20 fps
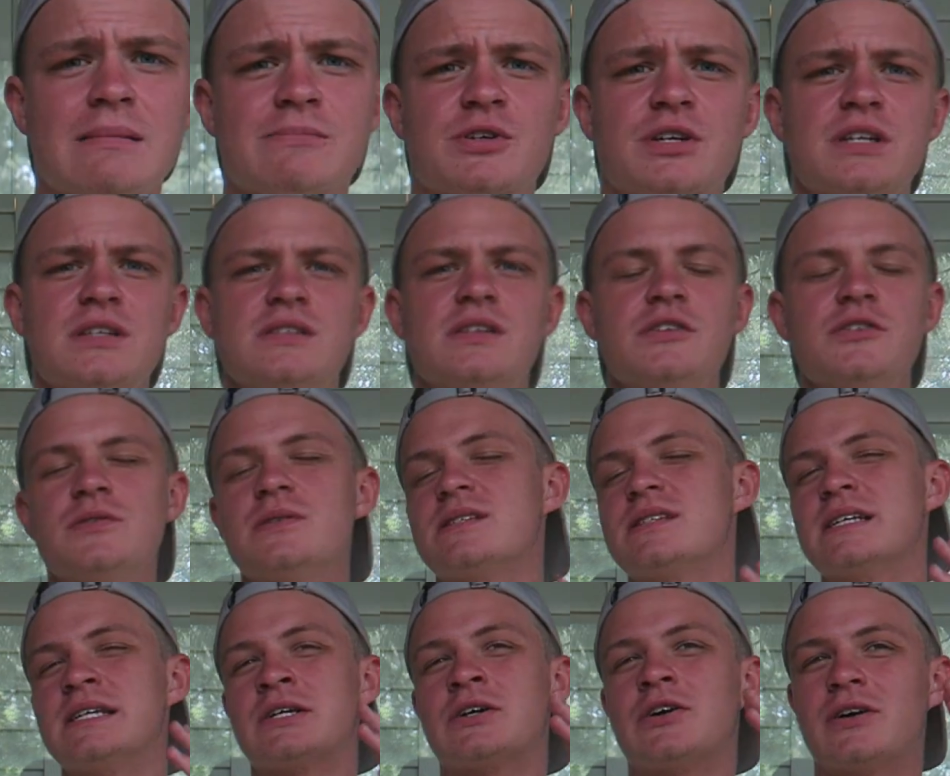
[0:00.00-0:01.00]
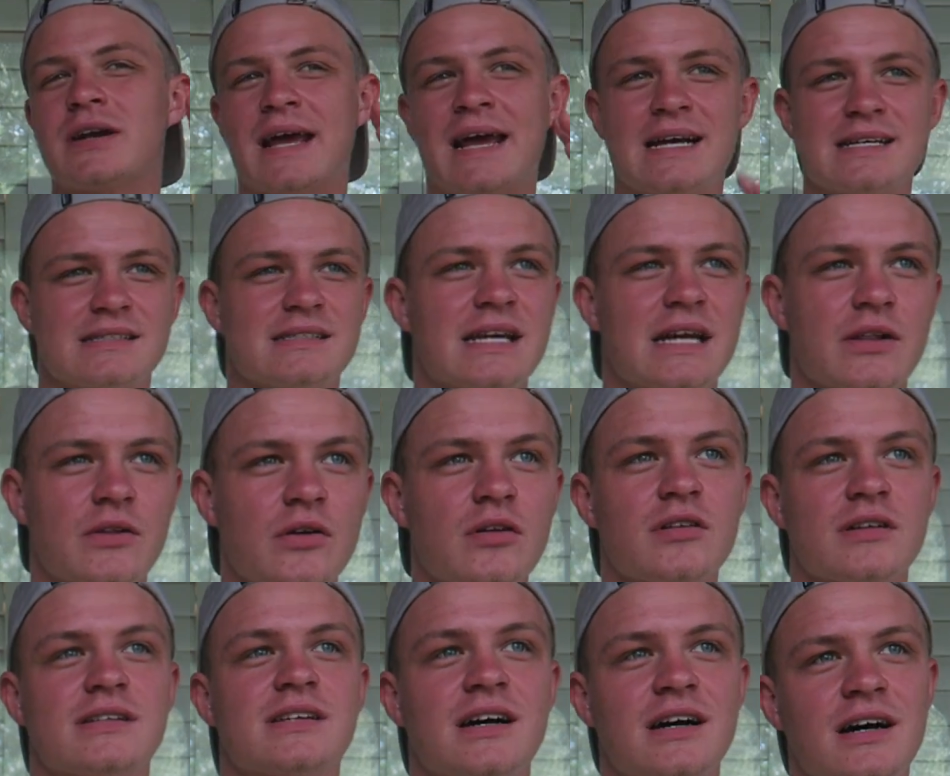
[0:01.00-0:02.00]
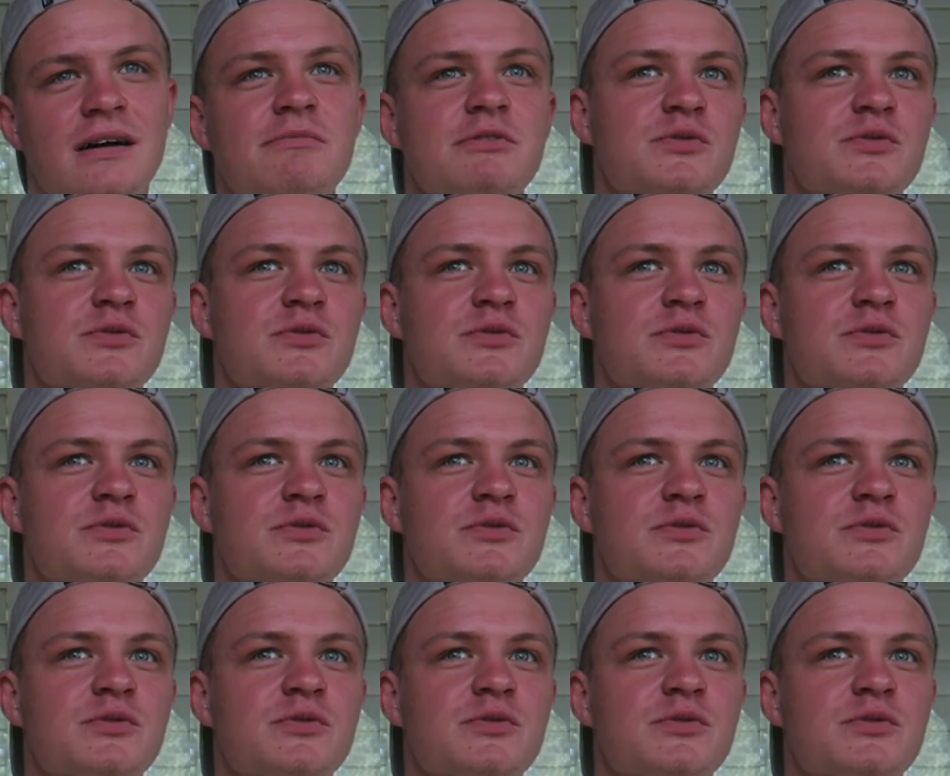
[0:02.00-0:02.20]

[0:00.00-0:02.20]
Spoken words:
So I used to do this thing called Ask Taylor all the time.